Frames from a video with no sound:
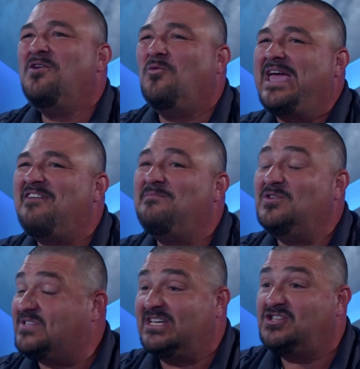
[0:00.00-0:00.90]
we have
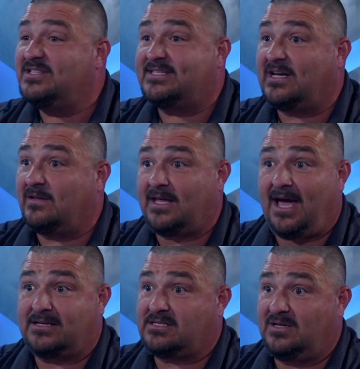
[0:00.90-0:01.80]
musicians here that
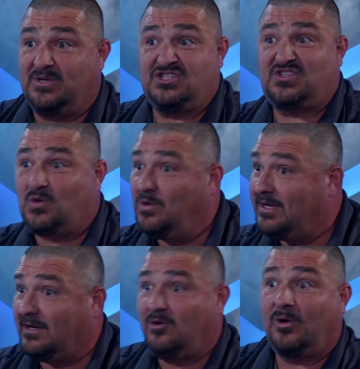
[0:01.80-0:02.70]
actually went to school
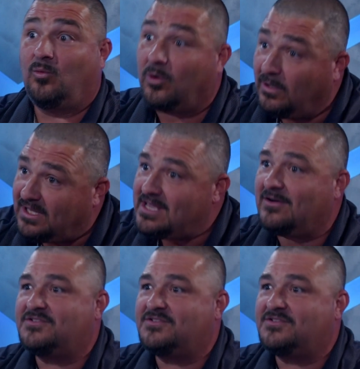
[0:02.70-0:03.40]
here who are working here.